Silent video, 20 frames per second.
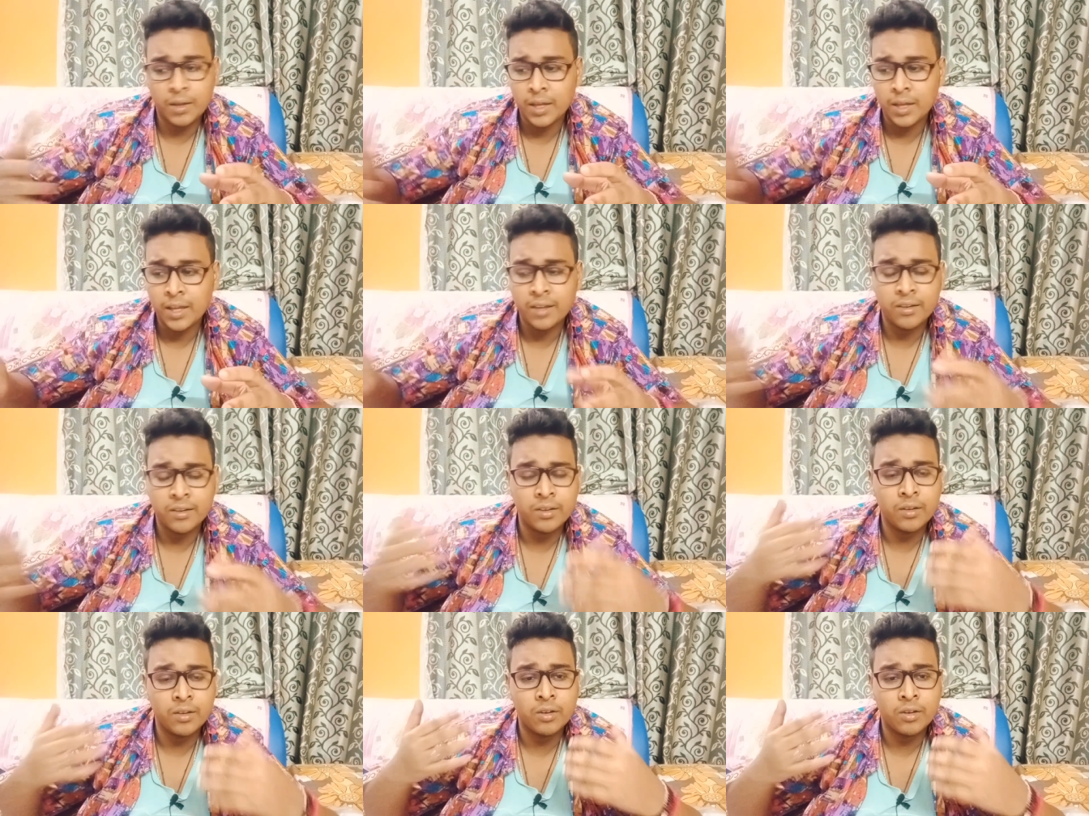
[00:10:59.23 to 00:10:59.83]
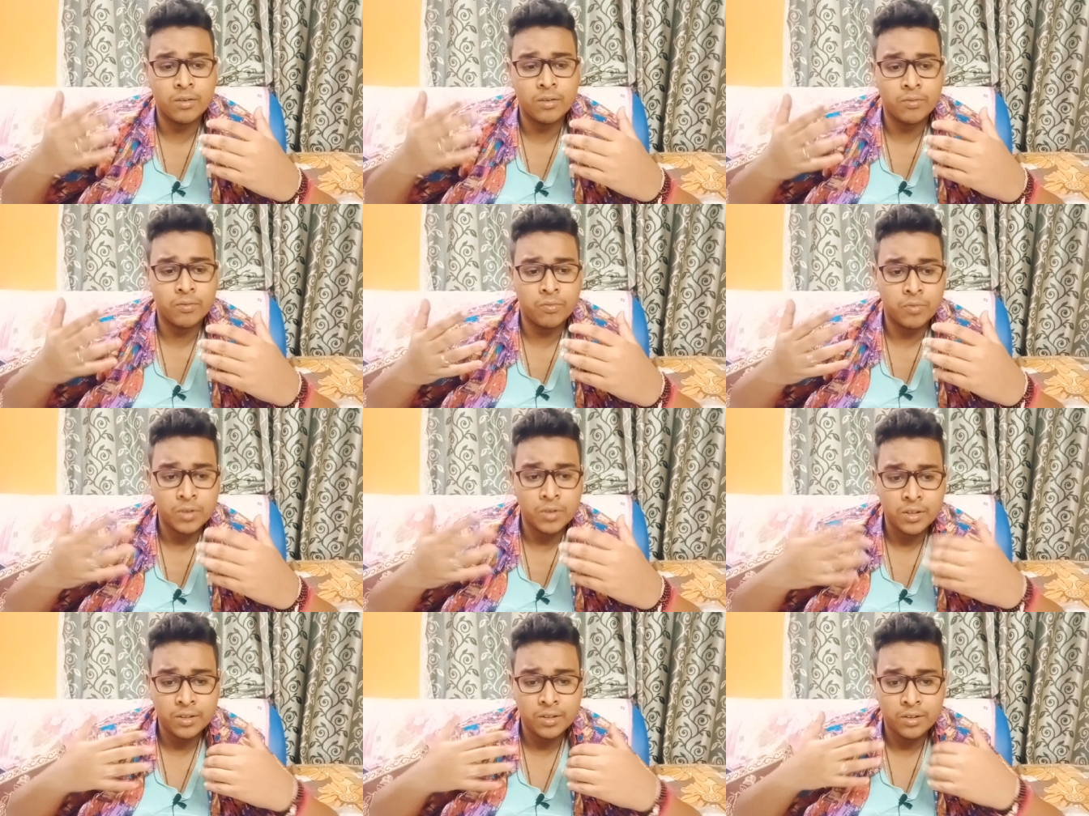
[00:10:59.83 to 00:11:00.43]
a
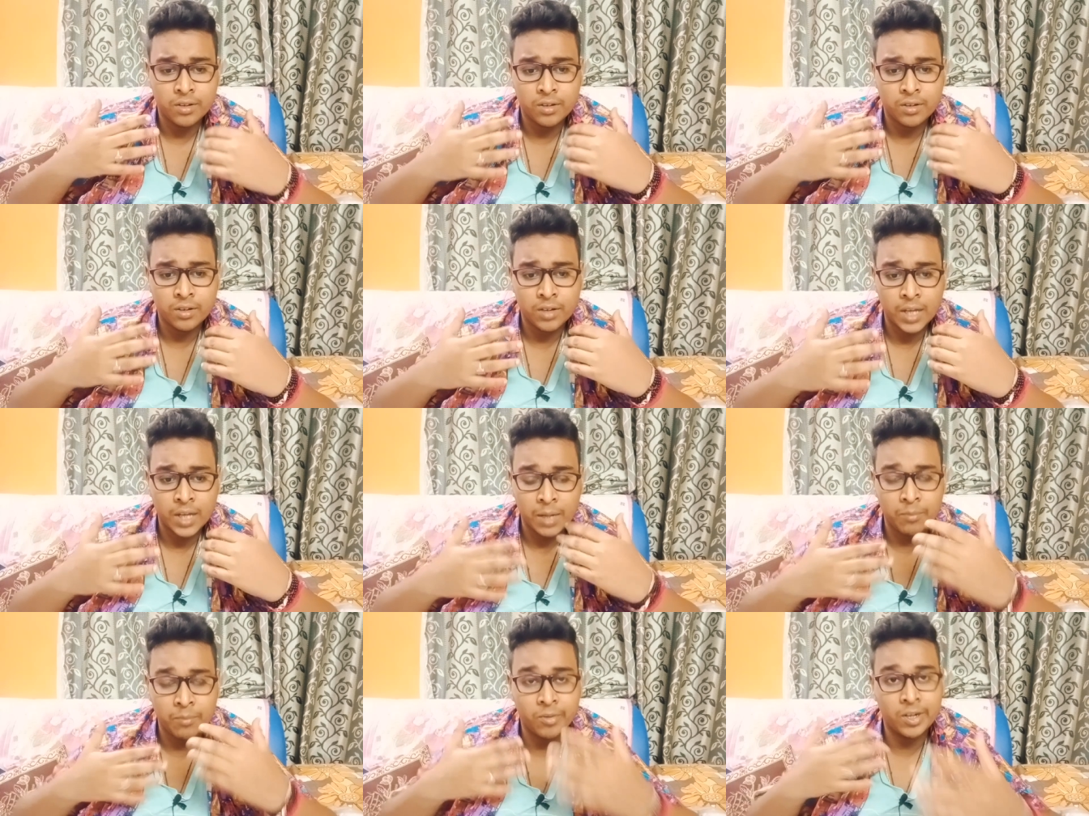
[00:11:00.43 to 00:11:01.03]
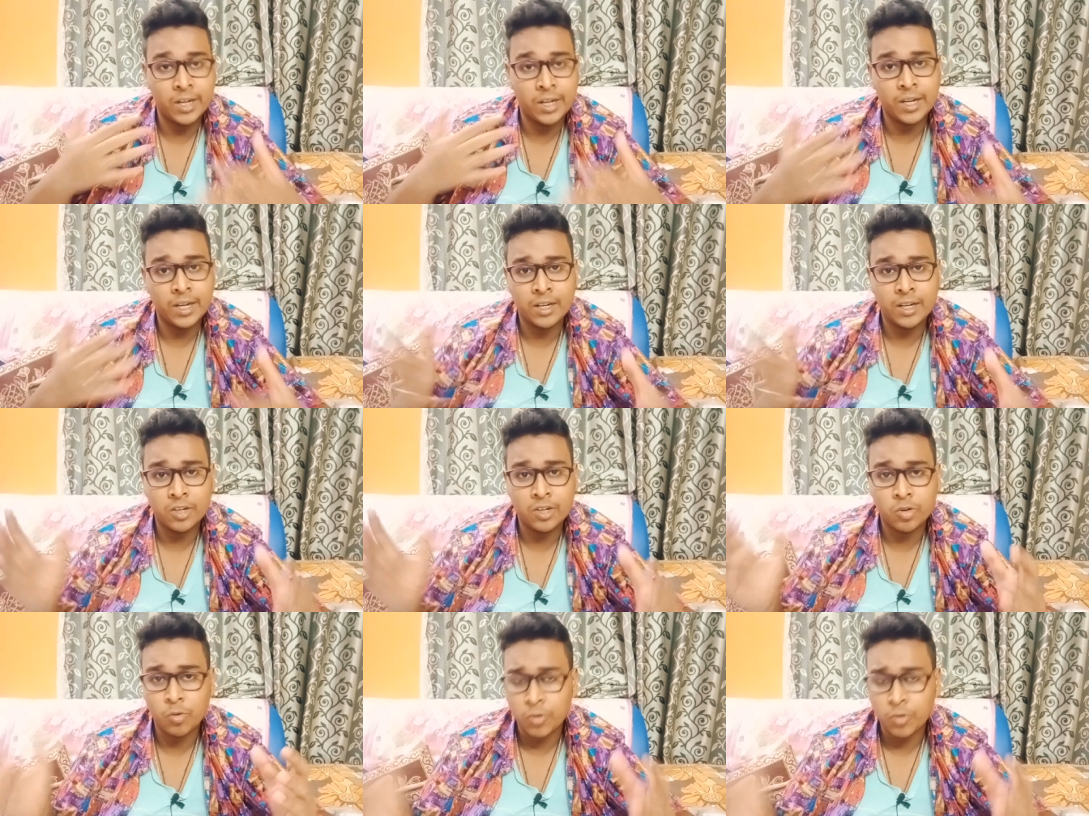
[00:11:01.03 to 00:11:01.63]
first time reading
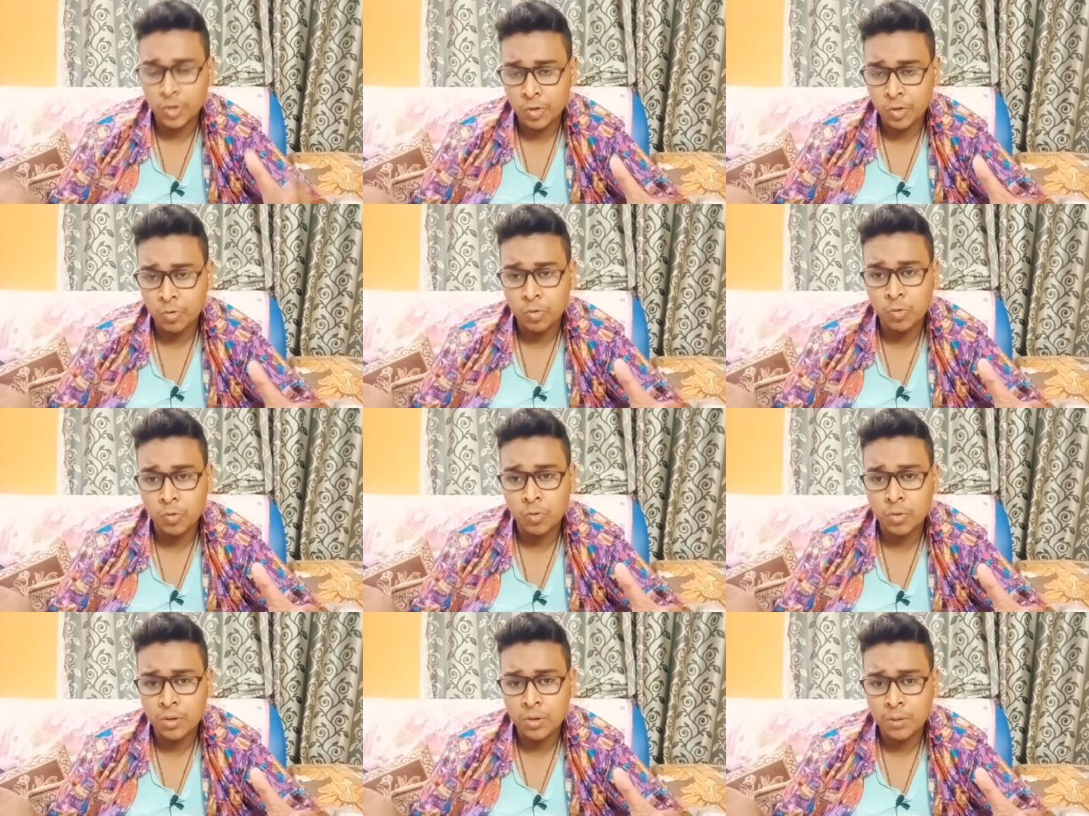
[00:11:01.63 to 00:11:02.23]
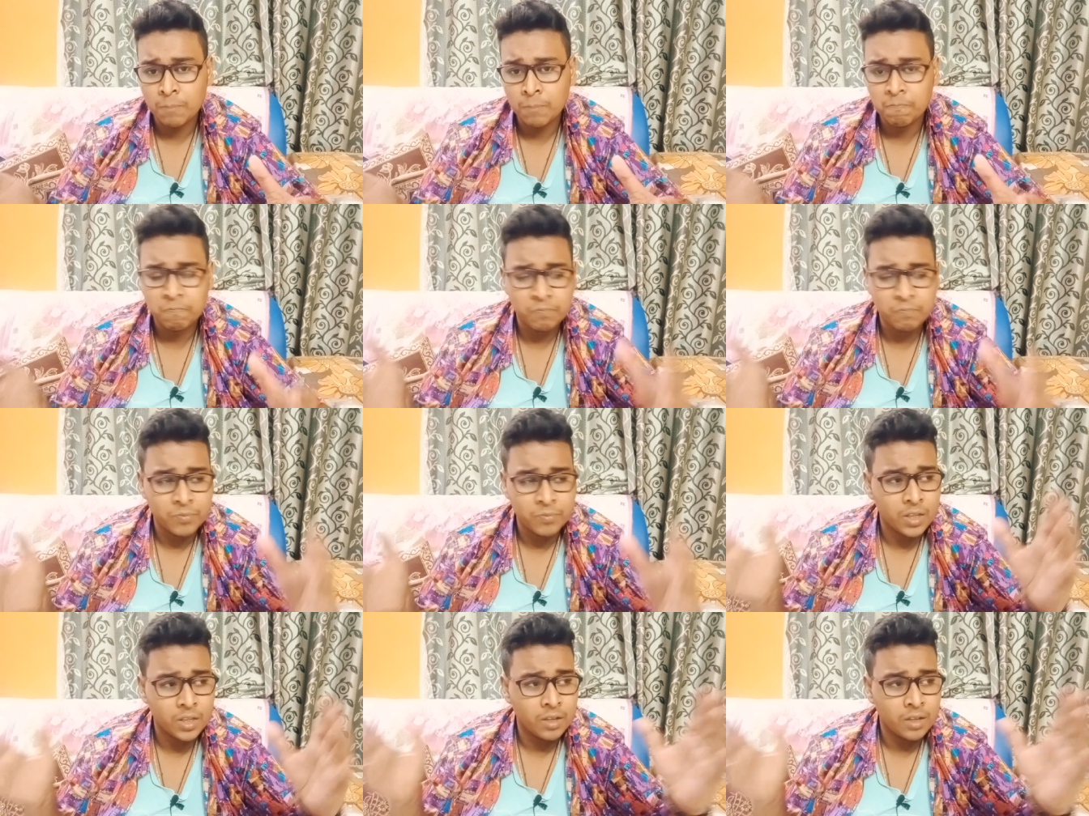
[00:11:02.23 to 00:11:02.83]
Tokyo Ghoul.
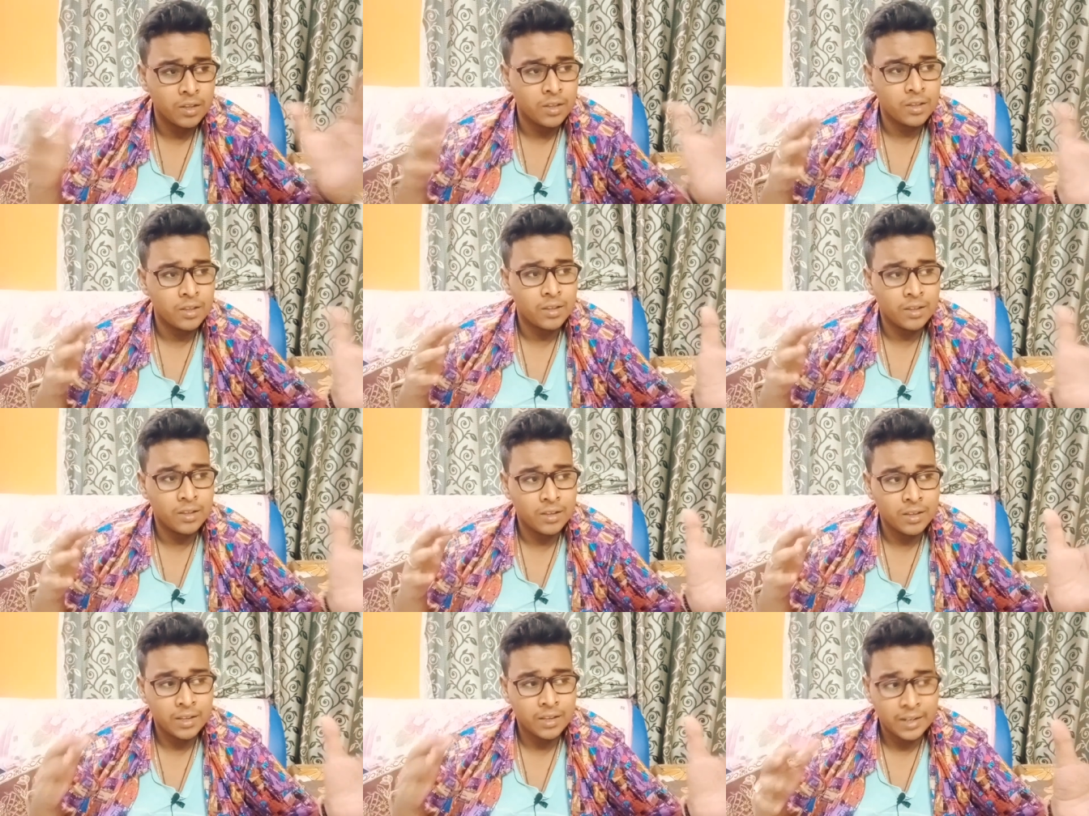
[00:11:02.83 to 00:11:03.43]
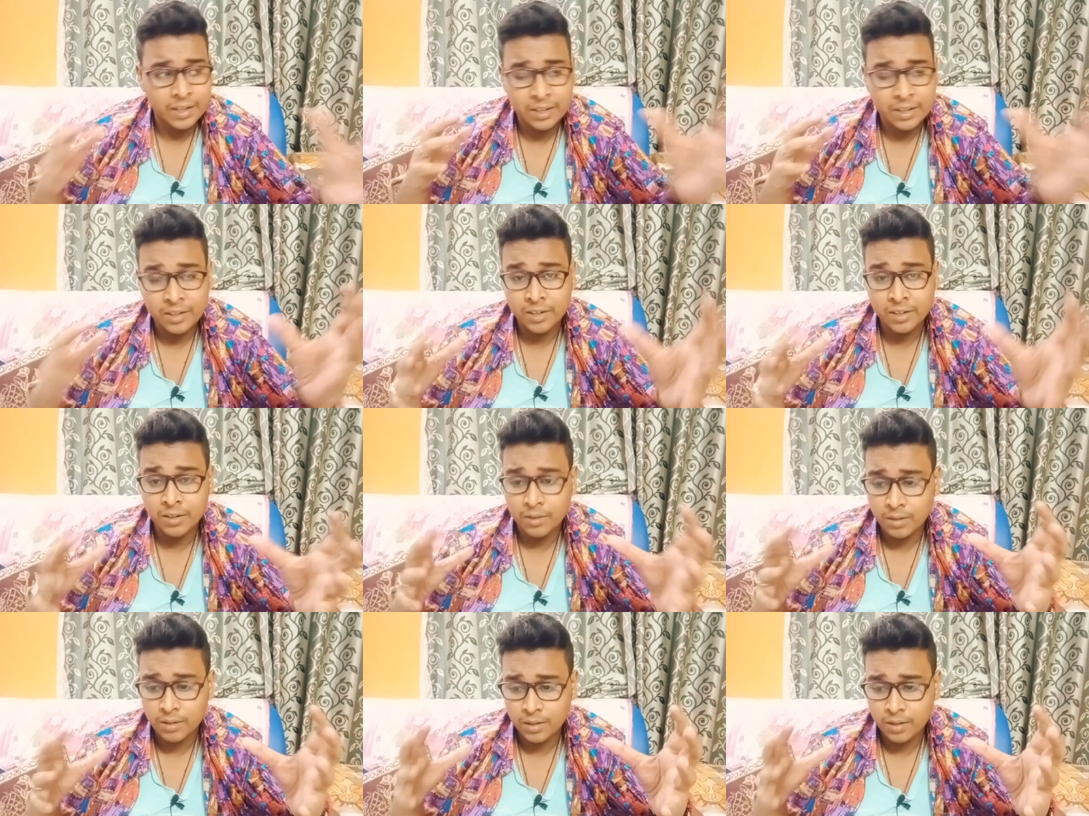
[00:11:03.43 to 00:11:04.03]
It
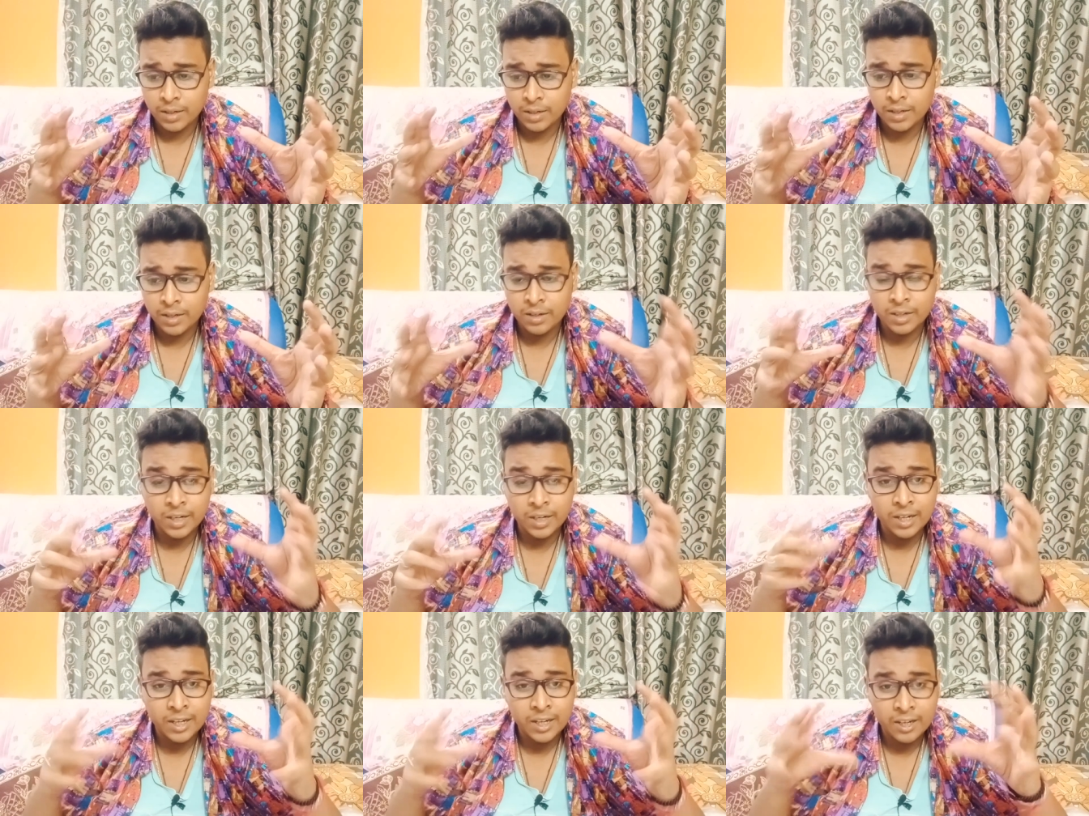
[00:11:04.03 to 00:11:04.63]
really